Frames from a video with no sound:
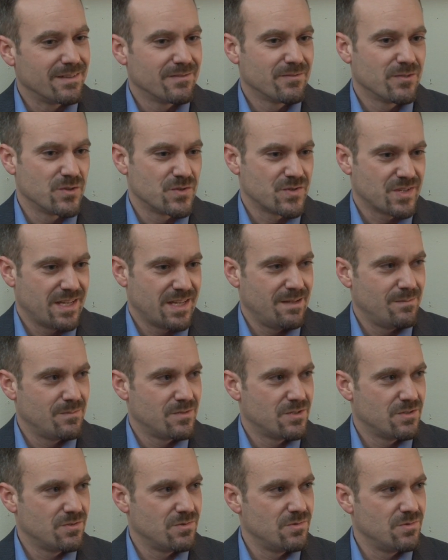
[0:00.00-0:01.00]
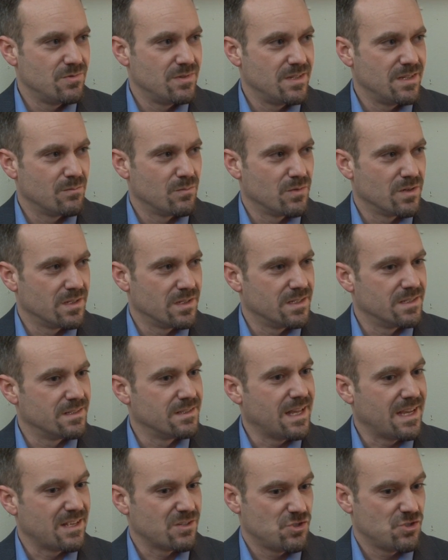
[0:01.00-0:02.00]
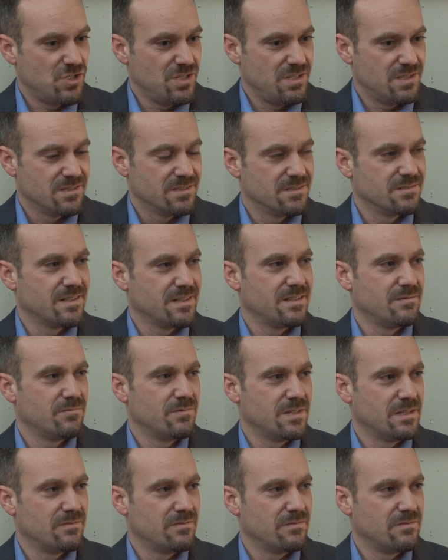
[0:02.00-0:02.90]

first came to the Umbrella last year when